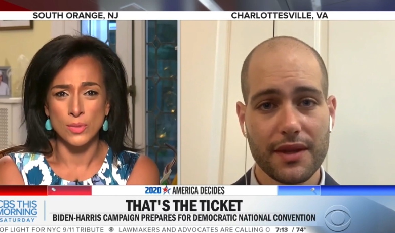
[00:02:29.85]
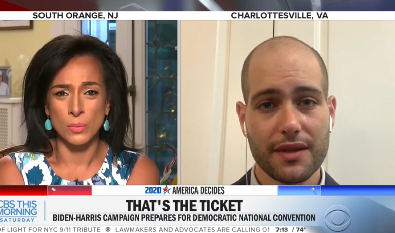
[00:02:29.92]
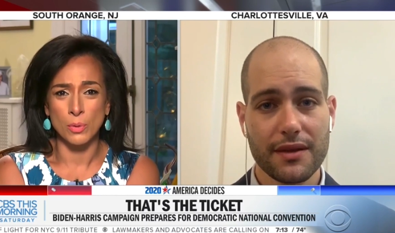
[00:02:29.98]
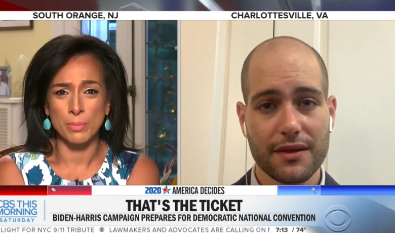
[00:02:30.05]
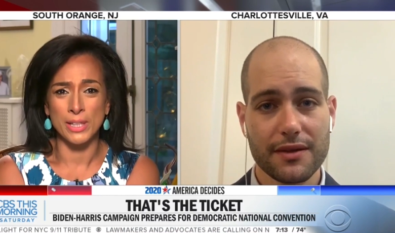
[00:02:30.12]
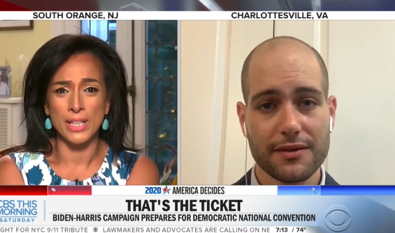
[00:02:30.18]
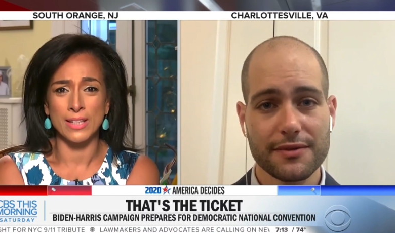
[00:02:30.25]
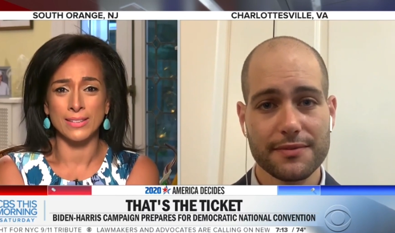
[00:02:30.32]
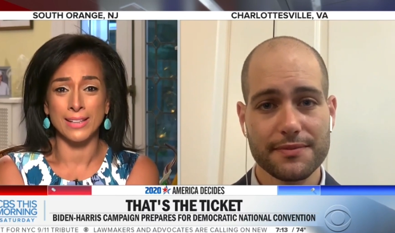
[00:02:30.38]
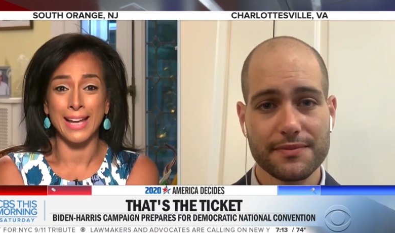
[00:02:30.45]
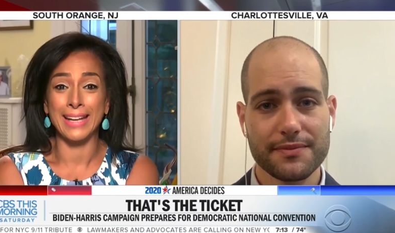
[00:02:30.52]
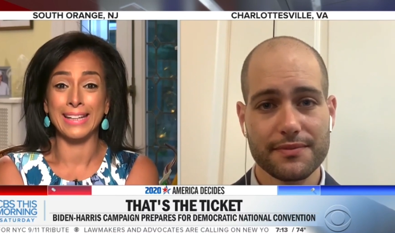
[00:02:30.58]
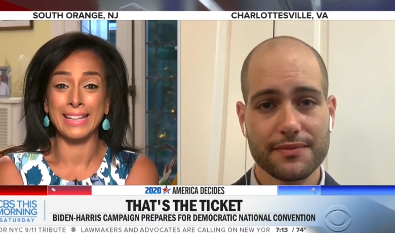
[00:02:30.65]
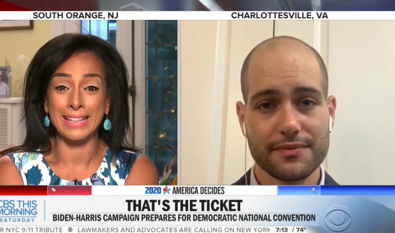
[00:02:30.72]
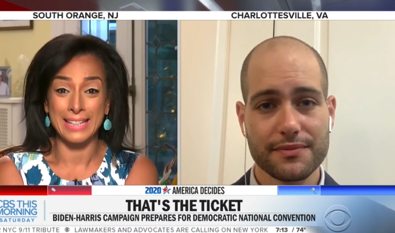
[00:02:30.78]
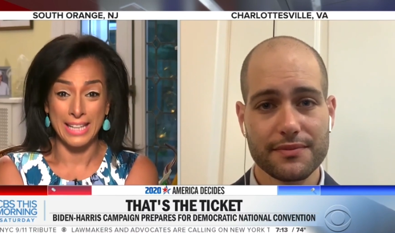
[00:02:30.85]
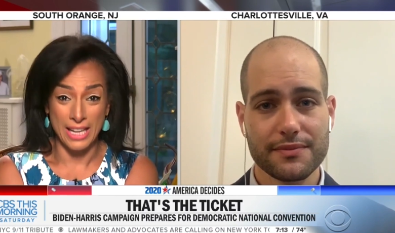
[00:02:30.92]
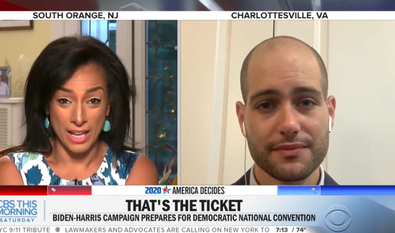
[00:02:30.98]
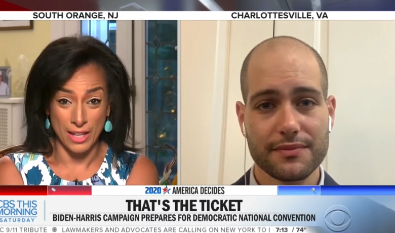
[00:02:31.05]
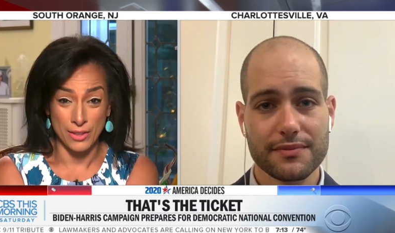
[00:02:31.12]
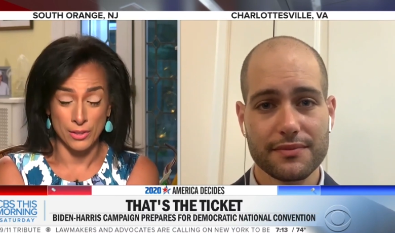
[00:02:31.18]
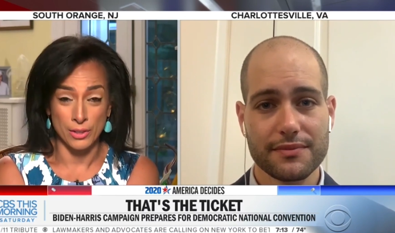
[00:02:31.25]
Speaker 1: will be unlike any
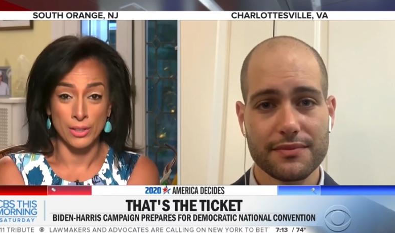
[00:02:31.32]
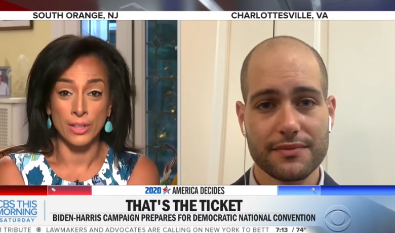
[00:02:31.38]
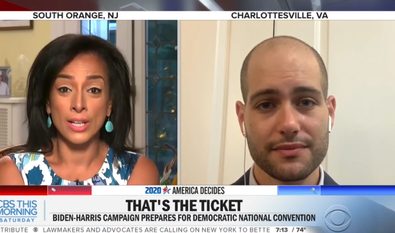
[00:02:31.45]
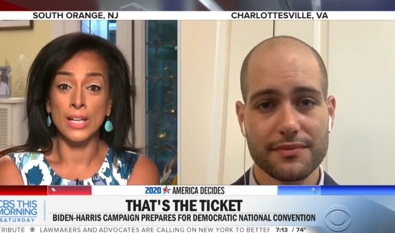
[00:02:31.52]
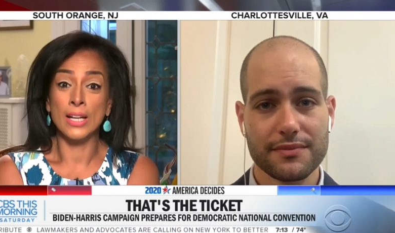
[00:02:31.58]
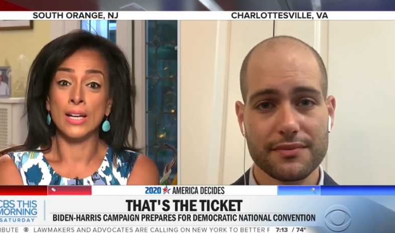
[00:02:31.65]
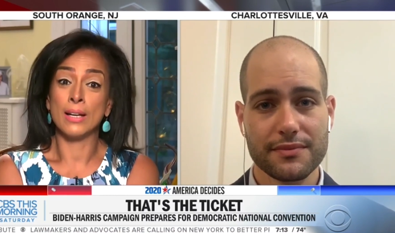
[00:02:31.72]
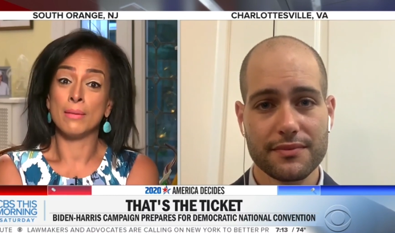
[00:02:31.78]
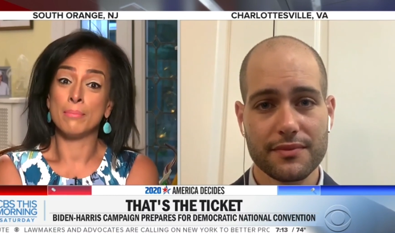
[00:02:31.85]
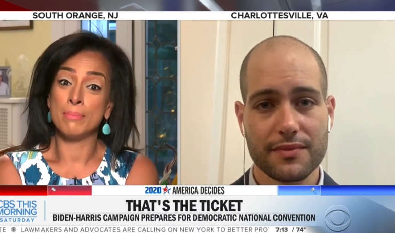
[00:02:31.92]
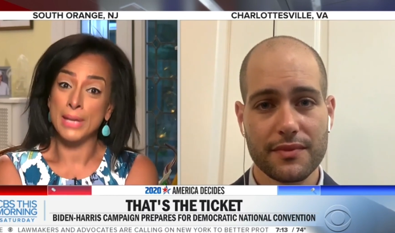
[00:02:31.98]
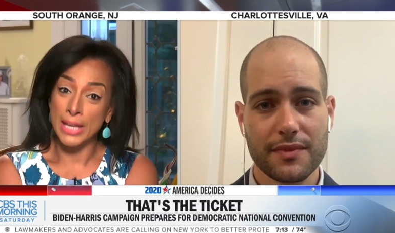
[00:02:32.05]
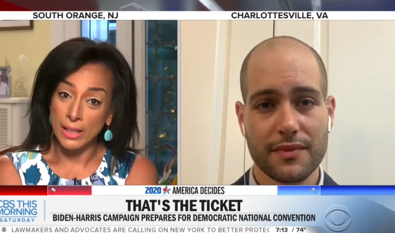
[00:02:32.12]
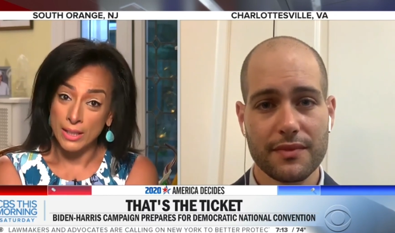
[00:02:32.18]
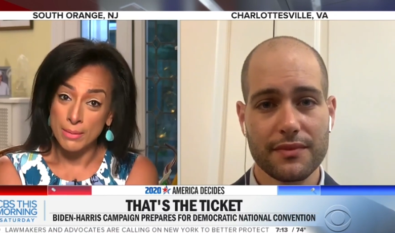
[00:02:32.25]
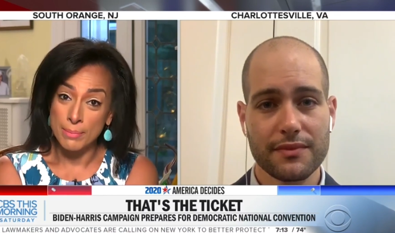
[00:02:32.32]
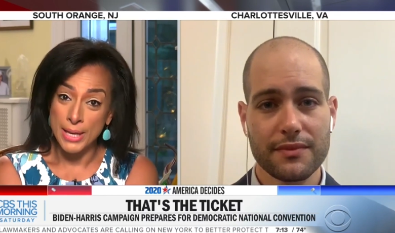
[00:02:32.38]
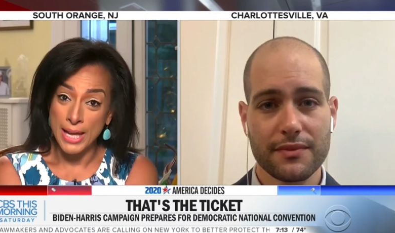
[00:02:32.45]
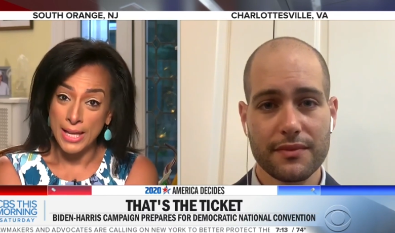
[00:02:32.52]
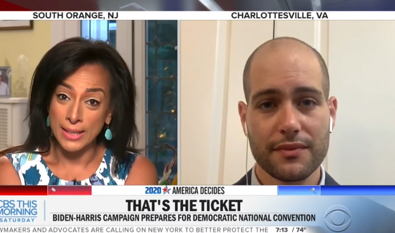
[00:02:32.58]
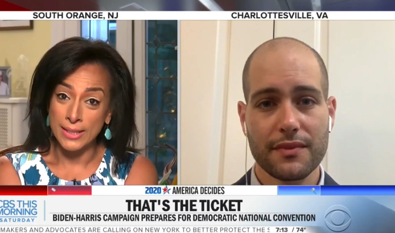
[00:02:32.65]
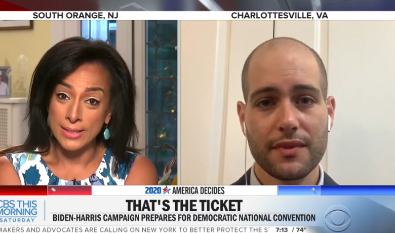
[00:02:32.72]
other. Mail-in
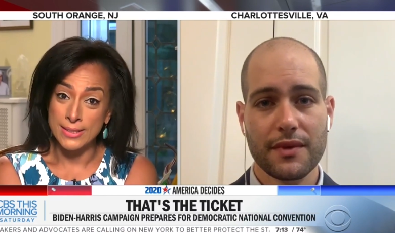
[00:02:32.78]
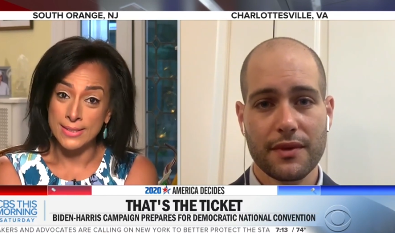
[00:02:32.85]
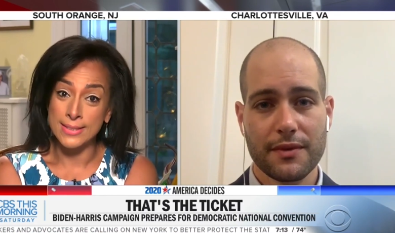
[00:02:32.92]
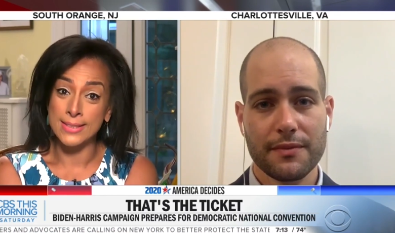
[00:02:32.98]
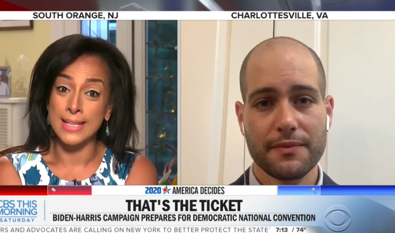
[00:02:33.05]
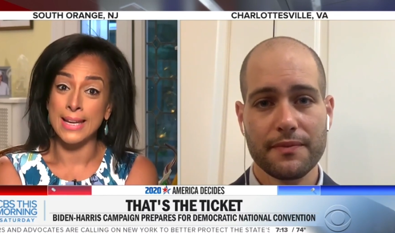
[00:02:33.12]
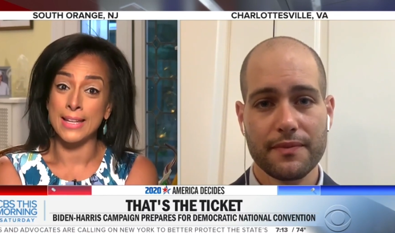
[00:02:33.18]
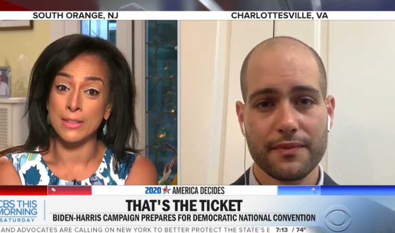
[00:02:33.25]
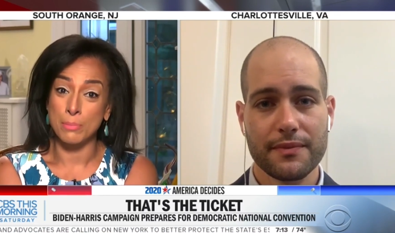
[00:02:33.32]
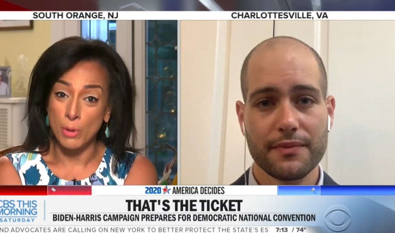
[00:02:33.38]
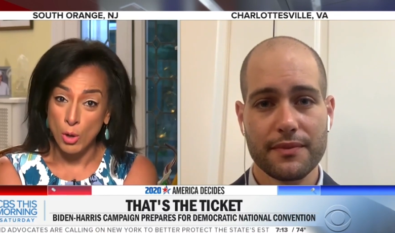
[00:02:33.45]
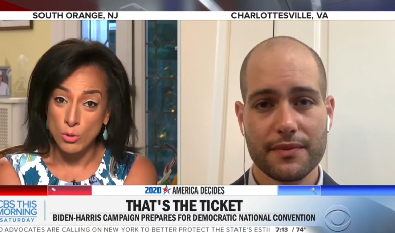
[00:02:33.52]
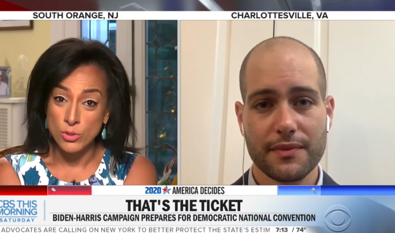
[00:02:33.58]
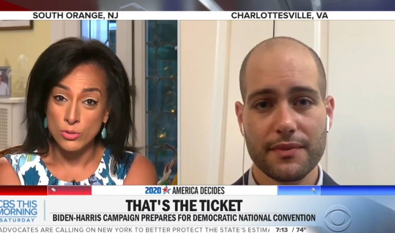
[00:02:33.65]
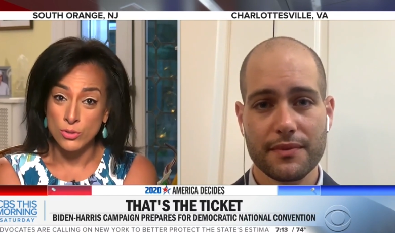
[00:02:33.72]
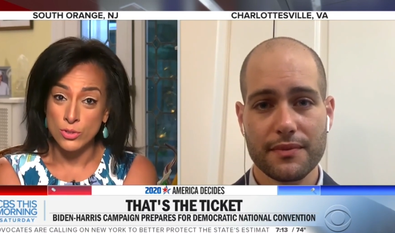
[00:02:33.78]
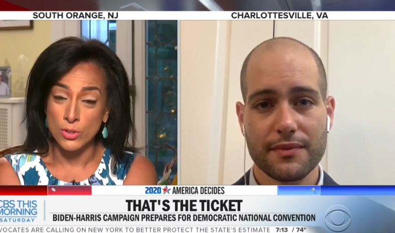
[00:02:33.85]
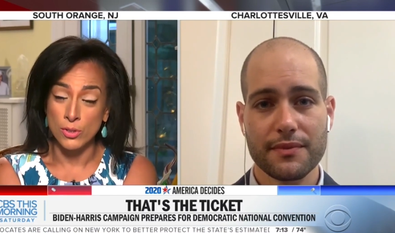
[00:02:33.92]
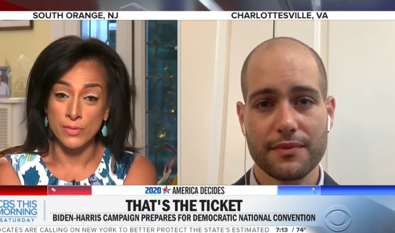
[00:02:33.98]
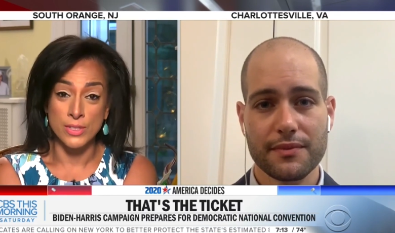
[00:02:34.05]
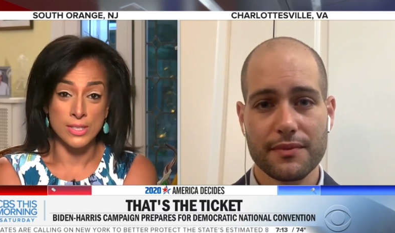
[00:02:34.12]
ballots and the postal service